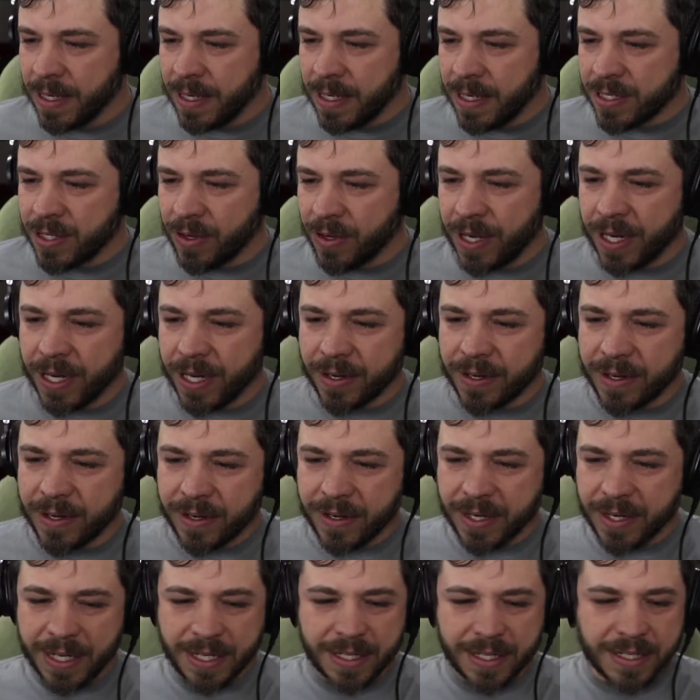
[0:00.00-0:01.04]
So here
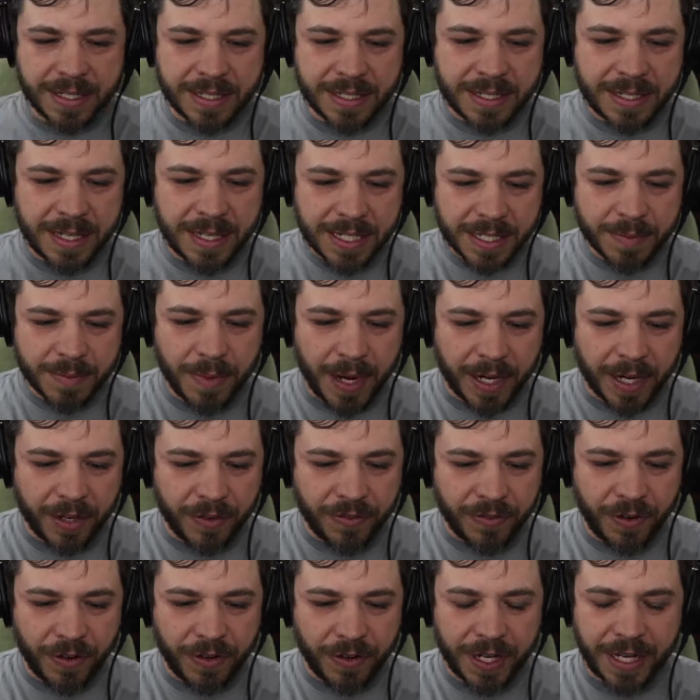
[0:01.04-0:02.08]
is this
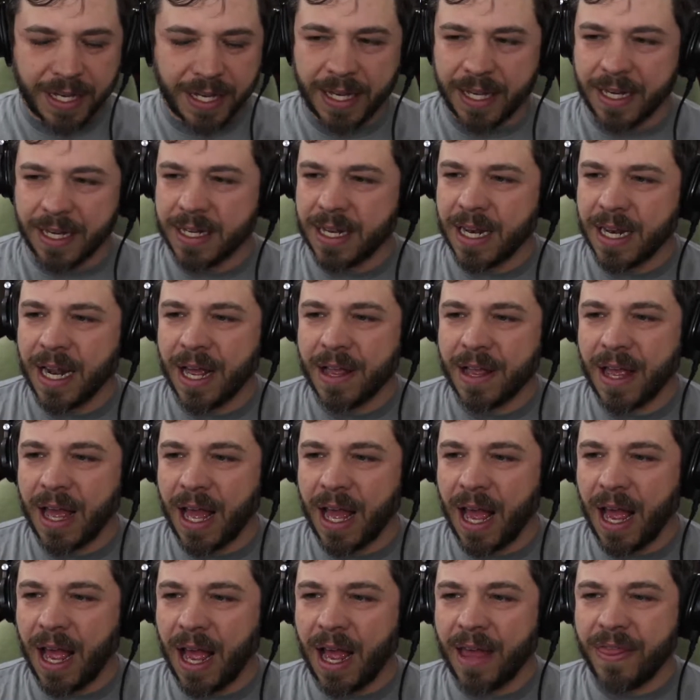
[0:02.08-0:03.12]
microphone again, and I
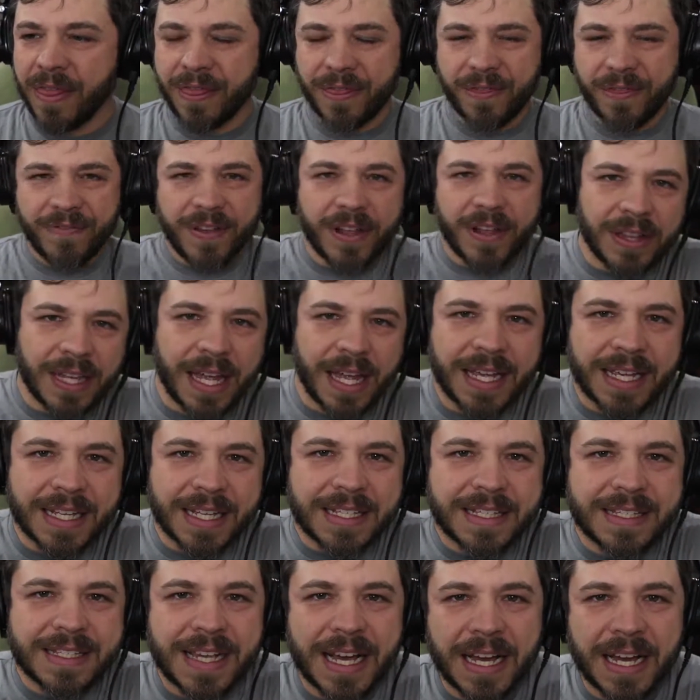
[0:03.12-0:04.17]
feel like it
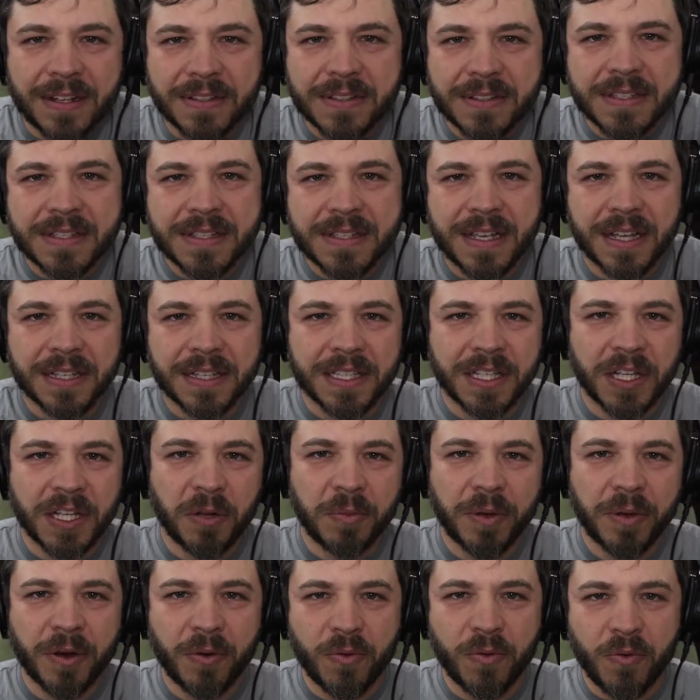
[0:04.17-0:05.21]
sounds a little
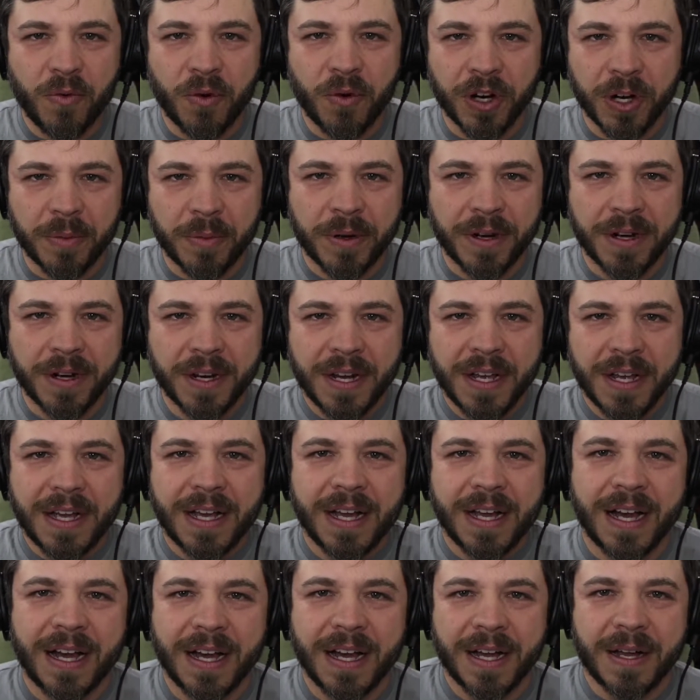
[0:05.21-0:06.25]
bit warmer,
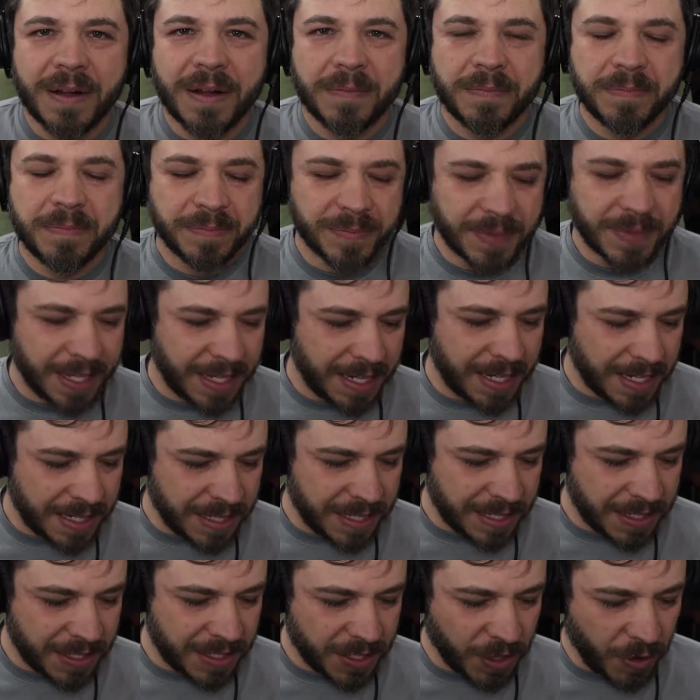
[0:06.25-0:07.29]
and
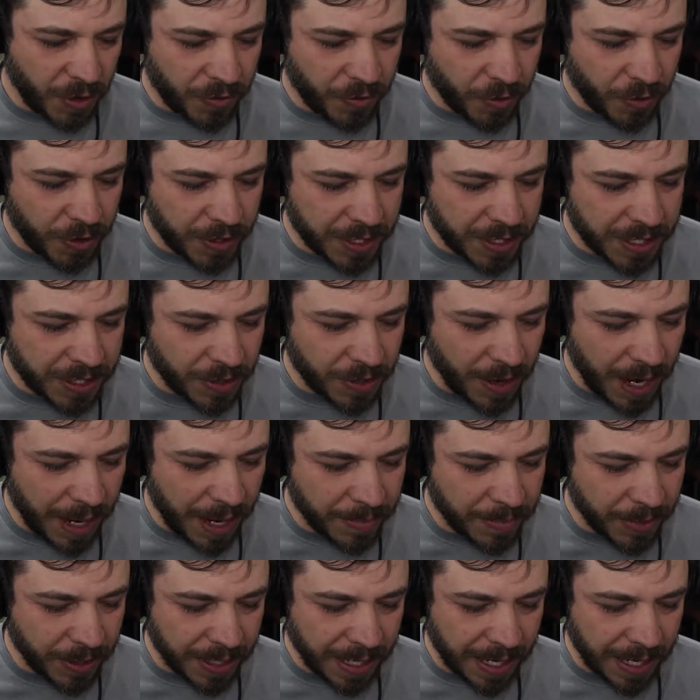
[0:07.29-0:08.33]
so forth. So I'm
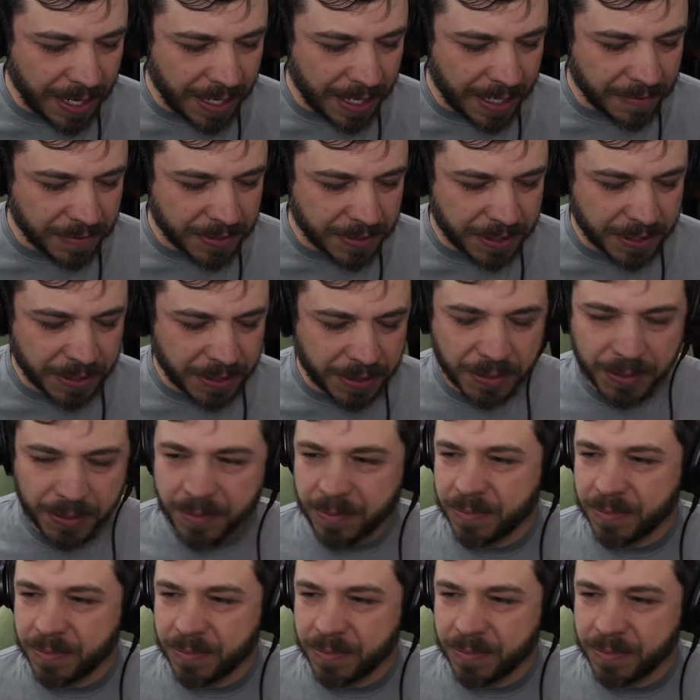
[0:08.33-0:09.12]
going to have to